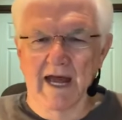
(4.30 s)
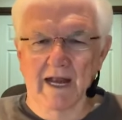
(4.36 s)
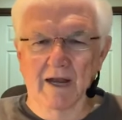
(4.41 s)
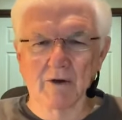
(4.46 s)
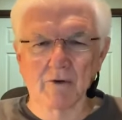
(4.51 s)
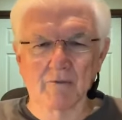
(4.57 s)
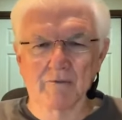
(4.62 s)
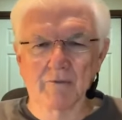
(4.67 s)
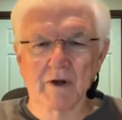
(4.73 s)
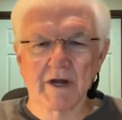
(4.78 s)

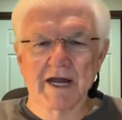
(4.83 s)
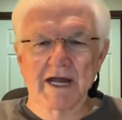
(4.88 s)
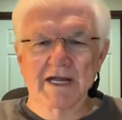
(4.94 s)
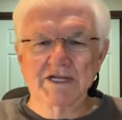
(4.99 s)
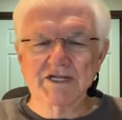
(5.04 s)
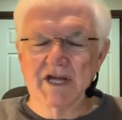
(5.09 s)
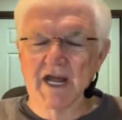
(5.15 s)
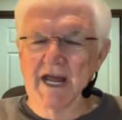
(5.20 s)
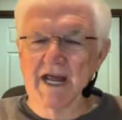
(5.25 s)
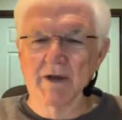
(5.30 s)
Hello,
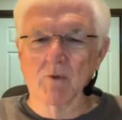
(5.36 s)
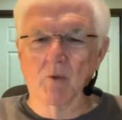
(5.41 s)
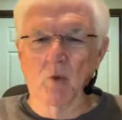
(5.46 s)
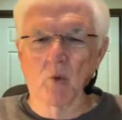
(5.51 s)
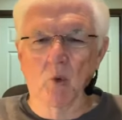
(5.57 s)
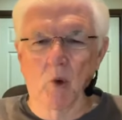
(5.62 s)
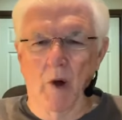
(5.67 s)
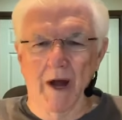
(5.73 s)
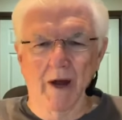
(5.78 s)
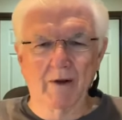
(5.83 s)
friends,
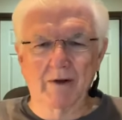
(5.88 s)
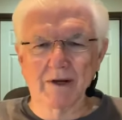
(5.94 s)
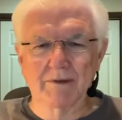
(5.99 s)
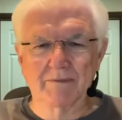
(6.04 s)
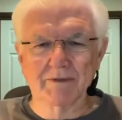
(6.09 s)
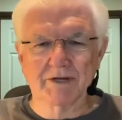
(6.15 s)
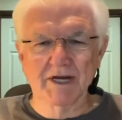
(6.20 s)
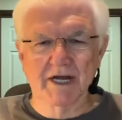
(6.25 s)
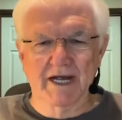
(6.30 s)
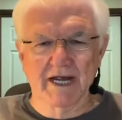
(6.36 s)
and
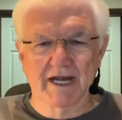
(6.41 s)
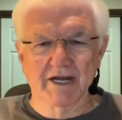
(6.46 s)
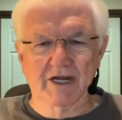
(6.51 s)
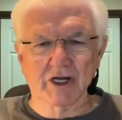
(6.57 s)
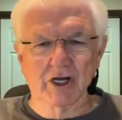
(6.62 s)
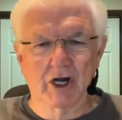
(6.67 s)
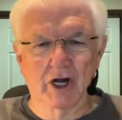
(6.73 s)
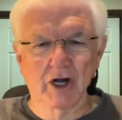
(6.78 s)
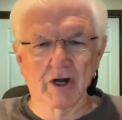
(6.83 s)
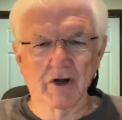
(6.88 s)
welcome to
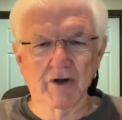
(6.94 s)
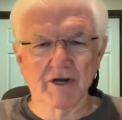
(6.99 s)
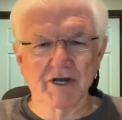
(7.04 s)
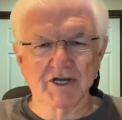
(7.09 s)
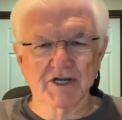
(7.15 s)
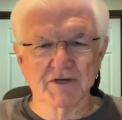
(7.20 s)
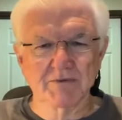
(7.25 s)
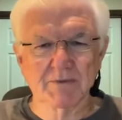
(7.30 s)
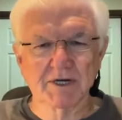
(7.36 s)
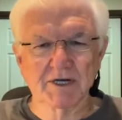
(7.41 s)

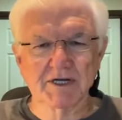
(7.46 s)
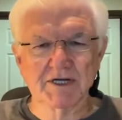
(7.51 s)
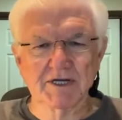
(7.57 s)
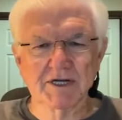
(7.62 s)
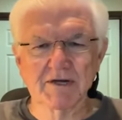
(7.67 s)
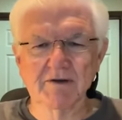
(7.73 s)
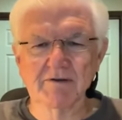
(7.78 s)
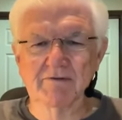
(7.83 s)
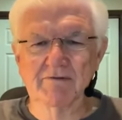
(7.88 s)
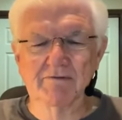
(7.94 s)
encouragement
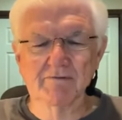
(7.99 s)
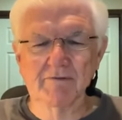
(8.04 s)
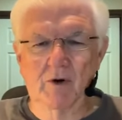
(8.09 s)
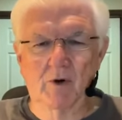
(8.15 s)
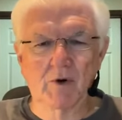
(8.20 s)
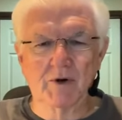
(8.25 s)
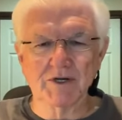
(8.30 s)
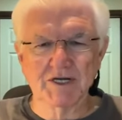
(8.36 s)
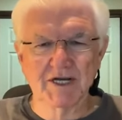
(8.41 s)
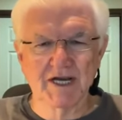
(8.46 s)

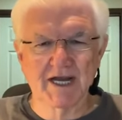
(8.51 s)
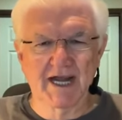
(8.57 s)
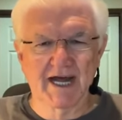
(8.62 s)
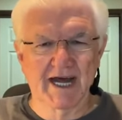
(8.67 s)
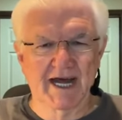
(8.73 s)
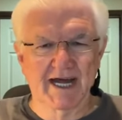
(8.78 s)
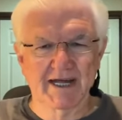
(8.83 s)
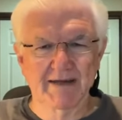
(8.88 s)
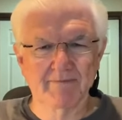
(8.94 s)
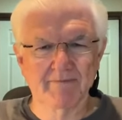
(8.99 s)
for
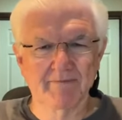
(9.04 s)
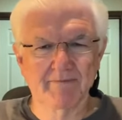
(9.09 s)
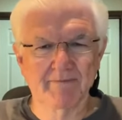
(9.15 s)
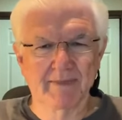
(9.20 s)
today.